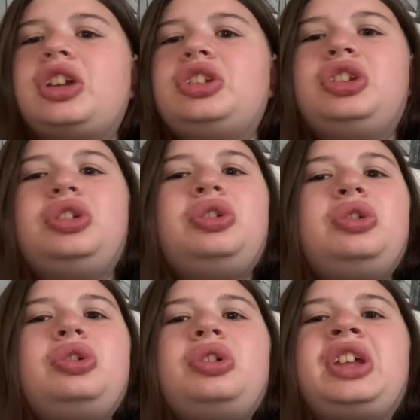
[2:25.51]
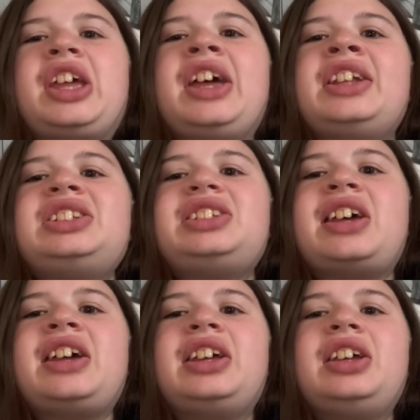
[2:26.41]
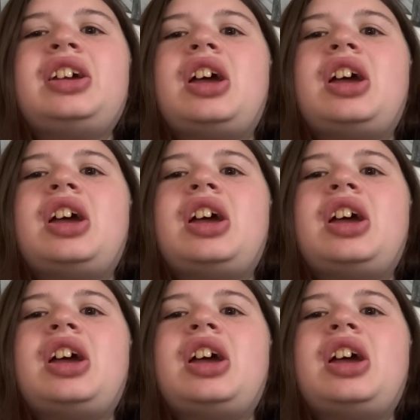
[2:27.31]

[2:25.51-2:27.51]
You can't stay.